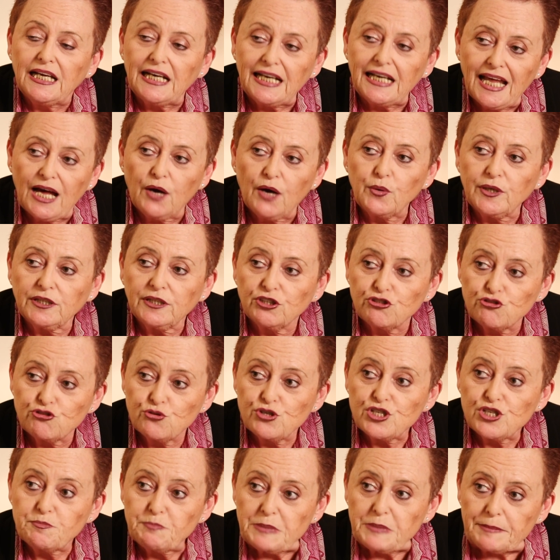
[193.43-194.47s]
allowing the
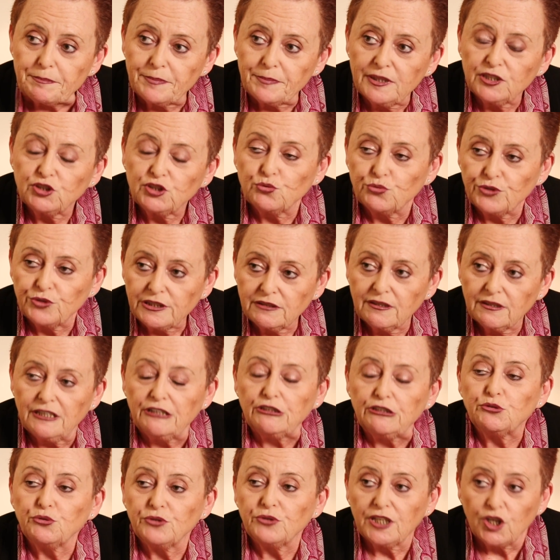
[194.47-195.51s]
Jewish people to
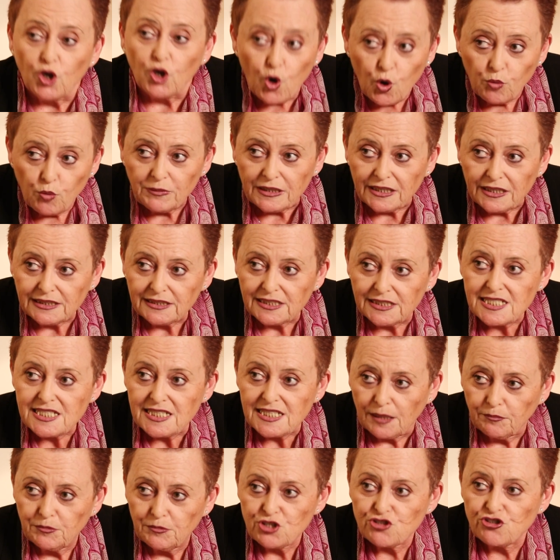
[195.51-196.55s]
return to their homeland,
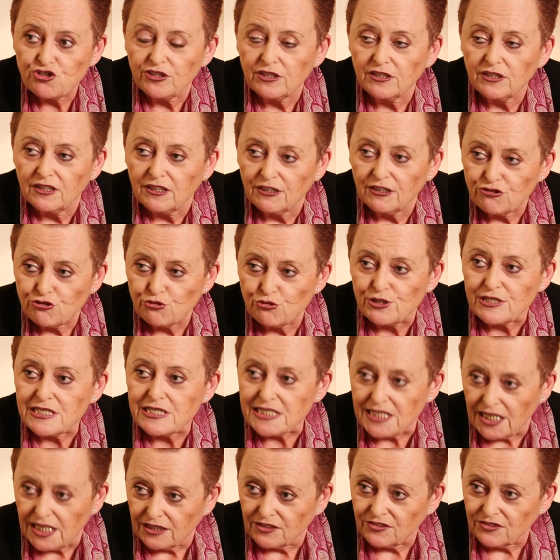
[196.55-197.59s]
establishing a Jewish
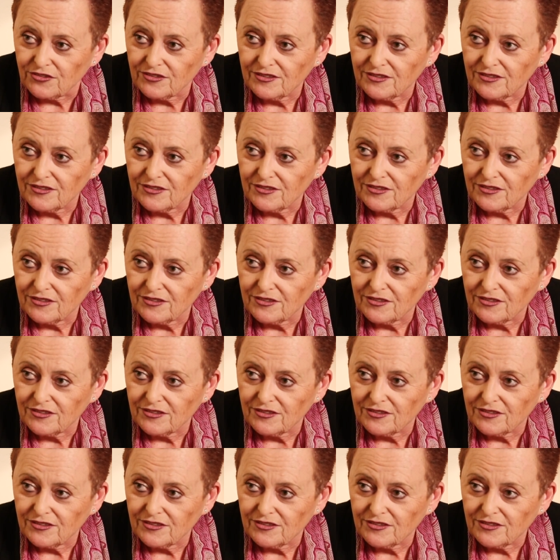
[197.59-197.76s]
state.